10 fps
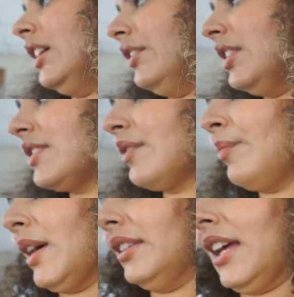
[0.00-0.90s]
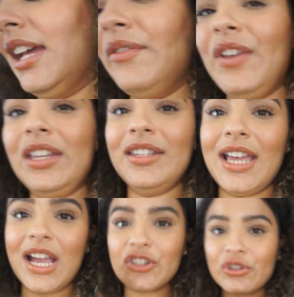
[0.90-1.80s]
areas of my life, it
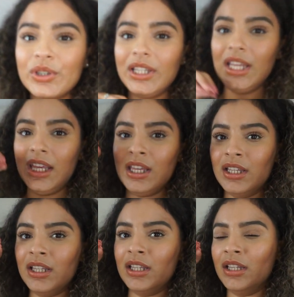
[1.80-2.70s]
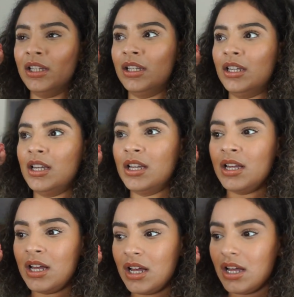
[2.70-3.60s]
naturally
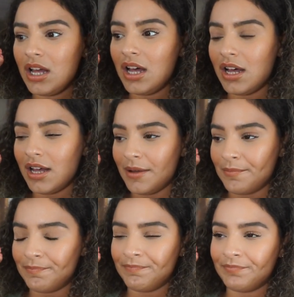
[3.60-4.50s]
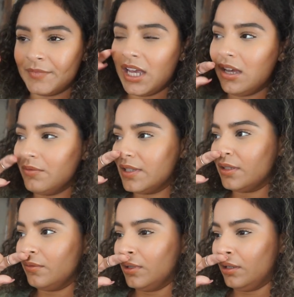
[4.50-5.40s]
it
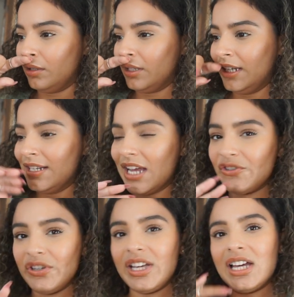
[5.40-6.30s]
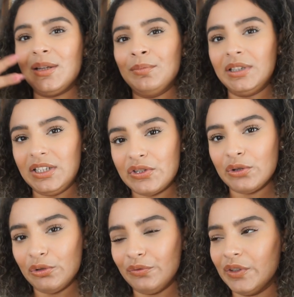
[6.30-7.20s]
naturally kind of bleeds
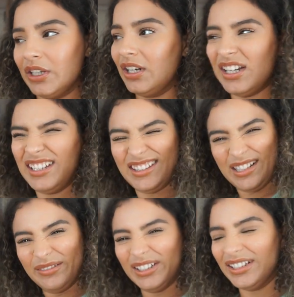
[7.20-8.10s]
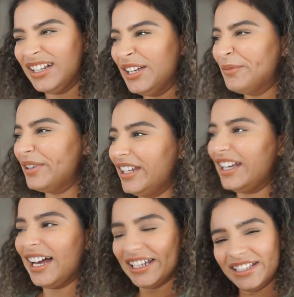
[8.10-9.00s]
over. I hate that word, but it
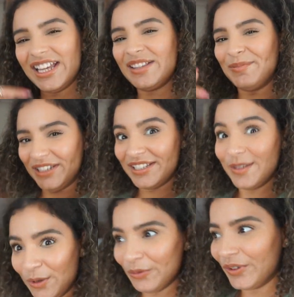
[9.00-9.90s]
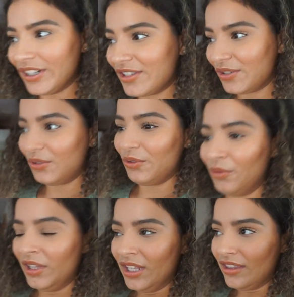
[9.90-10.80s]
kind of like bleeds over
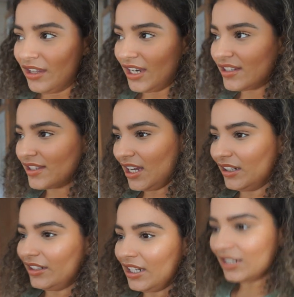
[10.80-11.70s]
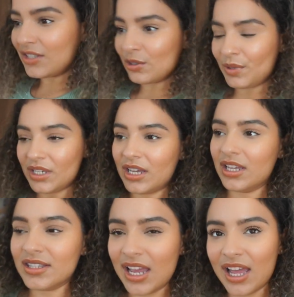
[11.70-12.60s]
to the next area. And so
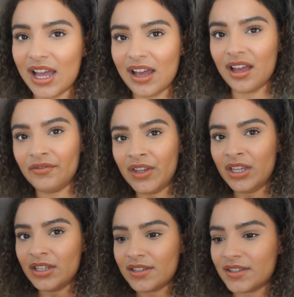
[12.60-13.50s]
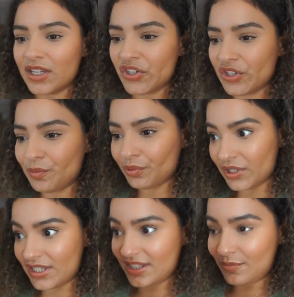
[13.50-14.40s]
because I have such a
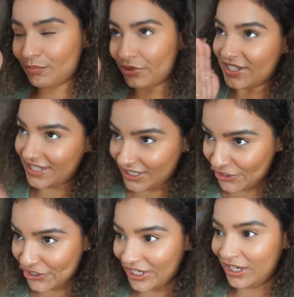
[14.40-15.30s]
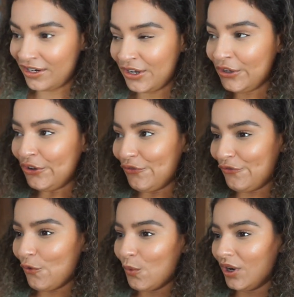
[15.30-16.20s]
precision
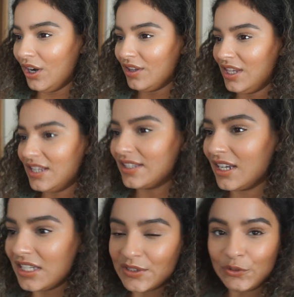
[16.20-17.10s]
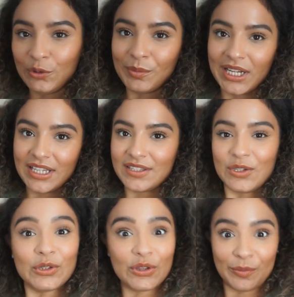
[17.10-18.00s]
for these next few months,
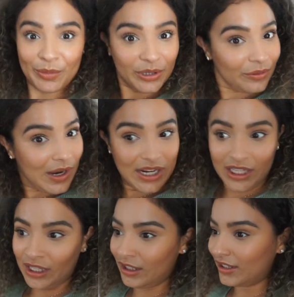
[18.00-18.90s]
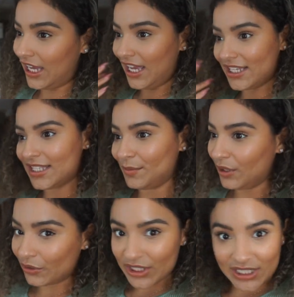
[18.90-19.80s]
you know, the book writing that has to
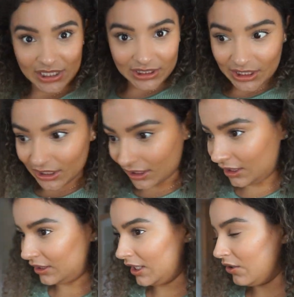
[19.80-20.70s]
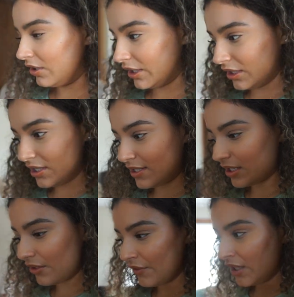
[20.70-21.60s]
be on a deadline, like all that good
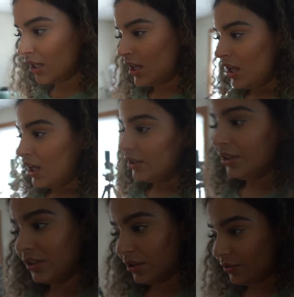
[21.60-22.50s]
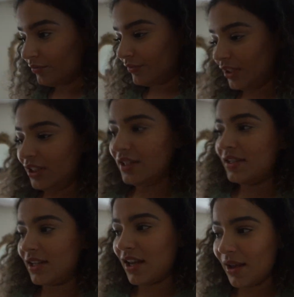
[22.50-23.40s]
stuff, you know, it
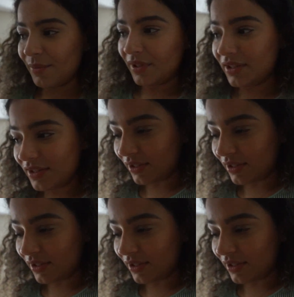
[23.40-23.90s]
needs to happen.